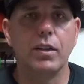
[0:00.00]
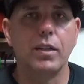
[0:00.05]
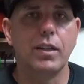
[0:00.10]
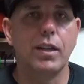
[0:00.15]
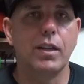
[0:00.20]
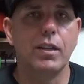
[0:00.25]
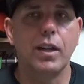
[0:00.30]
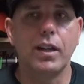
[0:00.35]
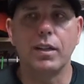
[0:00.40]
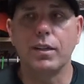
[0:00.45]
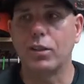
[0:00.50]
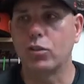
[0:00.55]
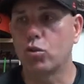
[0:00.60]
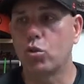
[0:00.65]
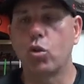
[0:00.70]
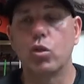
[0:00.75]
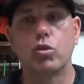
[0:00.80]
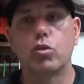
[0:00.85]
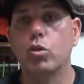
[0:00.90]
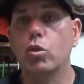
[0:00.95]
and then they
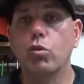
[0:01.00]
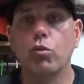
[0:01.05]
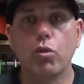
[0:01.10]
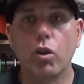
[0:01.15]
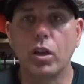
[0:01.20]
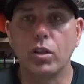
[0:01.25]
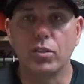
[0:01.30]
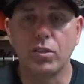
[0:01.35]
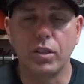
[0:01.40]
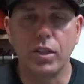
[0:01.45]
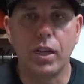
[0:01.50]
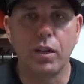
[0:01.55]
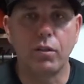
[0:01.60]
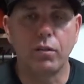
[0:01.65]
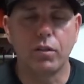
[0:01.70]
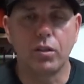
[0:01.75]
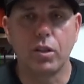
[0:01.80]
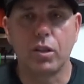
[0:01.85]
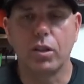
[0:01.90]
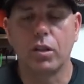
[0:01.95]
scored two runs in that